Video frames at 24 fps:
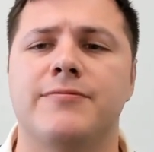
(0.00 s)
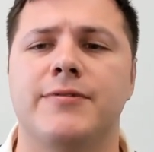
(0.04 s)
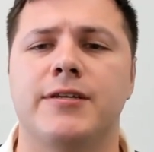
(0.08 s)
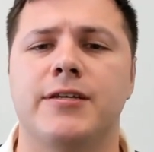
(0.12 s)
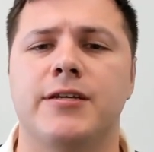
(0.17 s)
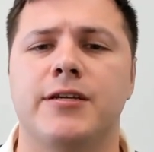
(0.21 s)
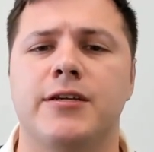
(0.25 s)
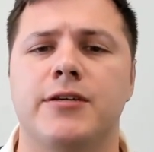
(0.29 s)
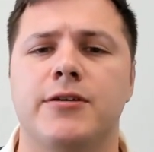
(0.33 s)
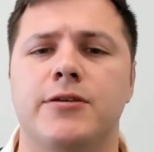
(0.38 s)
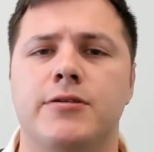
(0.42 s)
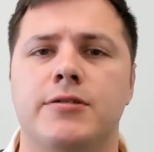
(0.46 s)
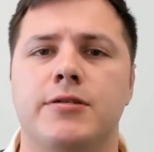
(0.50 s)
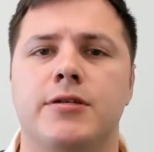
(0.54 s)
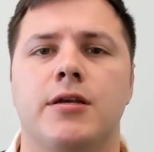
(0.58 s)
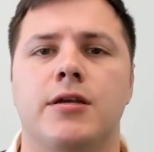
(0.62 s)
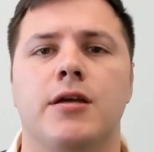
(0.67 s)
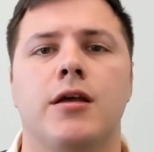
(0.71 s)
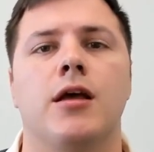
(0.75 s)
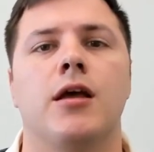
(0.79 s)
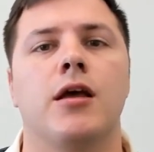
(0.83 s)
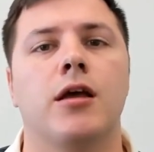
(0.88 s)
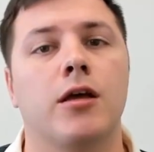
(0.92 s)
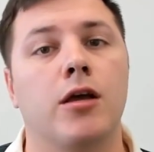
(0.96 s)
videos,
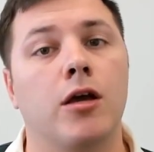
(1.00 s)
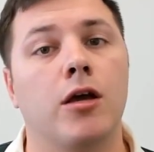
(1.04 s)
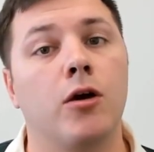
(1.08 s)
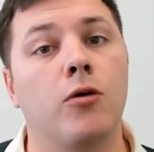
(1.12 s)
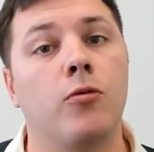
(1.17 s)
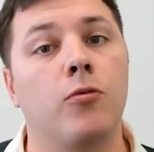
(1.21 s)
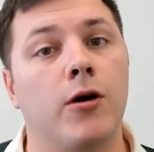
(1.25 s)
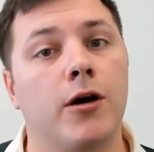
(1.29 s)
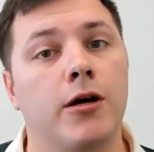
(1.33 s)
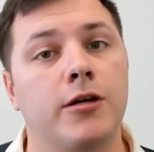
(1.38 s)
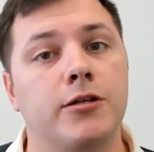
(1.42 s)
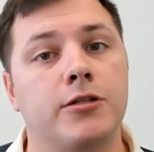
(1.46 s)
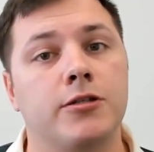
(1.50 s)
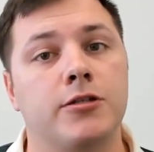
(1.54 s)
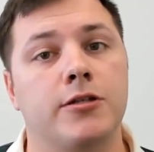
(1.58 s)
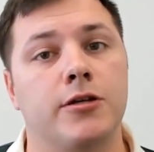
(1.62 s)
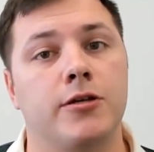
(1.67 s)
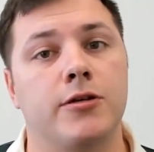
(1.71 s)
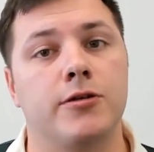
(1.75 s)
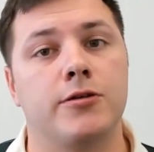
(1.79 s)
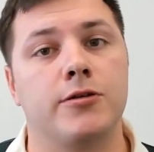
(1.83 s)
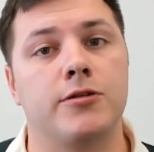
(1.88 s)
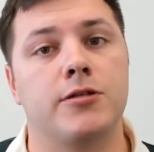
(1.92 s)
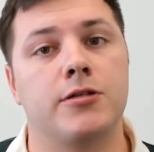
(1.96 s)
go watch
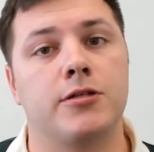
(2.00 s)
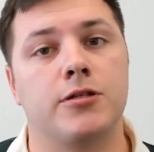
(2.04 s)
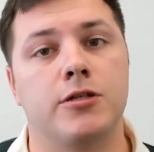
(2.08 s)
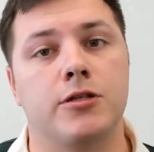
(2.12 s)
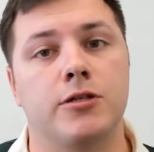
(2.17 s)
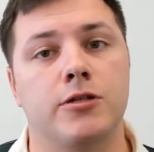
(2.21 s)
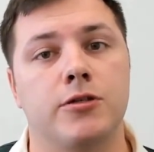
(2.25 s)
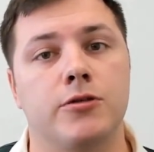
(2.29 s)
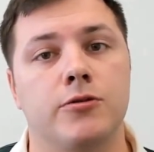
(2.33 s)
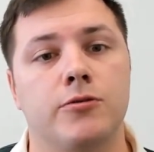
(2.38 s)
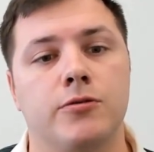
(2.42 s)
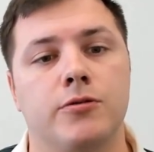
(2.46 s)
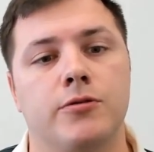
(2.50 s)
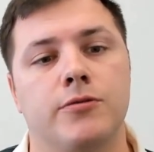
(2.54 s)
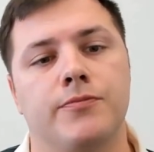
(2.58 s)
those too.